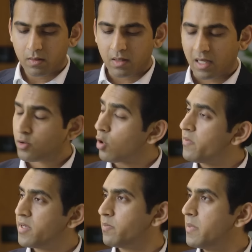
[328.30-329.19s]
There has
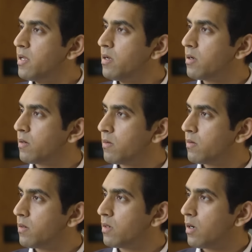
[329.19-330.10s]
always been
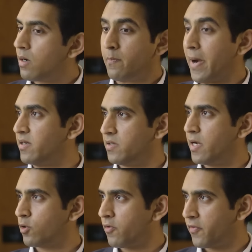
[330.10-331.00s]
a
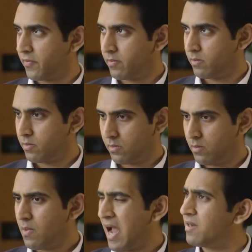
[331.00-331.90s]
mindset of
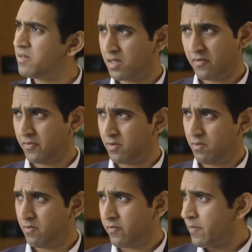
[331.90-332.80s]
analysts have
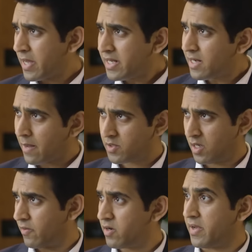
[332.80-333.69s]
many times
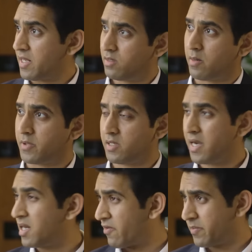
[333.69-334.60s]
covered various companies,
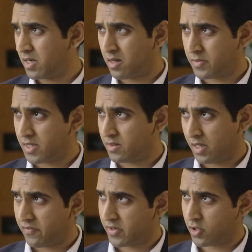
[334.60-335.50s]
right? Government companies in
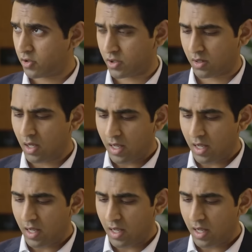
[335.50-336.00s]
infrastructure.